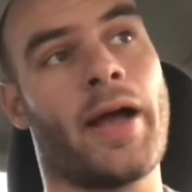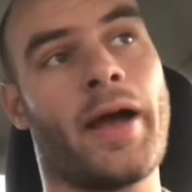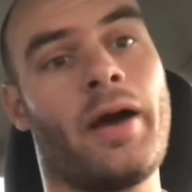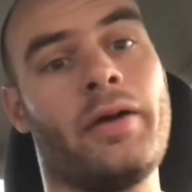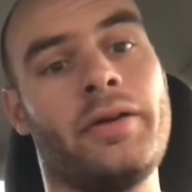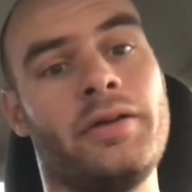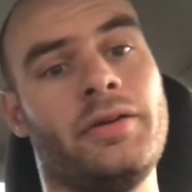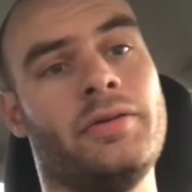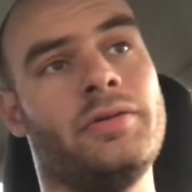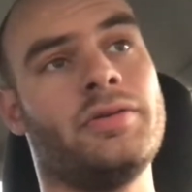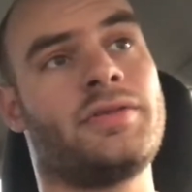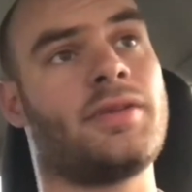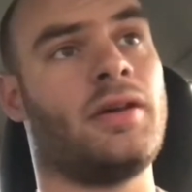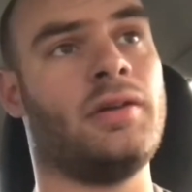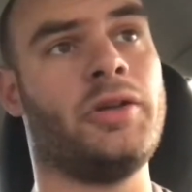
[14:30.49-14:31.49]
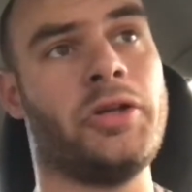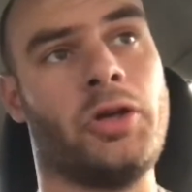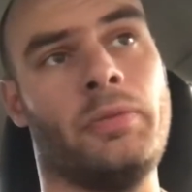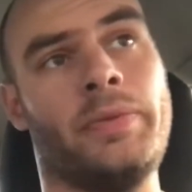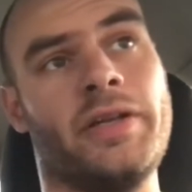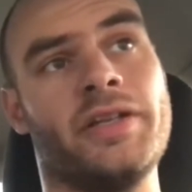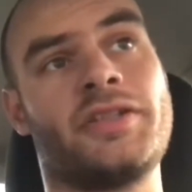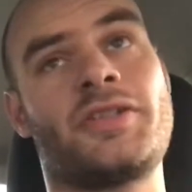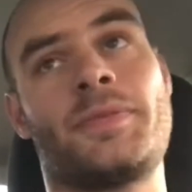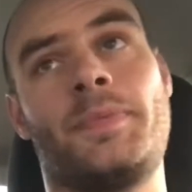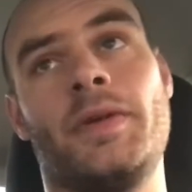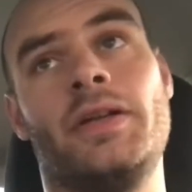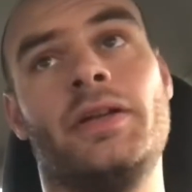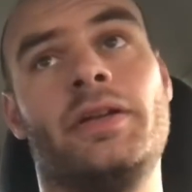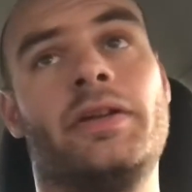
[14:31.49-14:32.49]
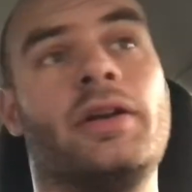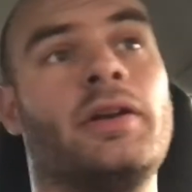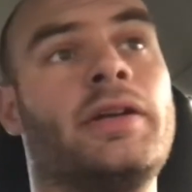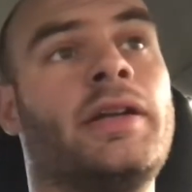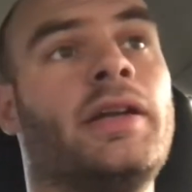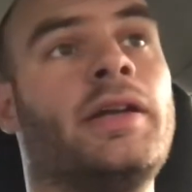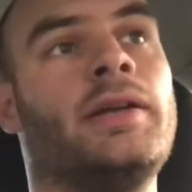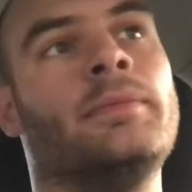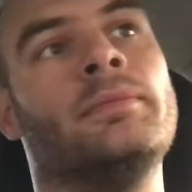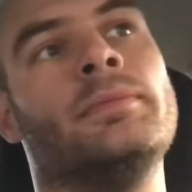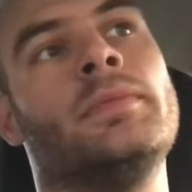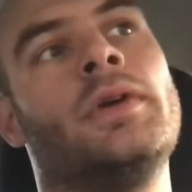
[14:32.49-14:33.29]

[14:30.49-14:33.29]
how to use a little bit of spin in their game,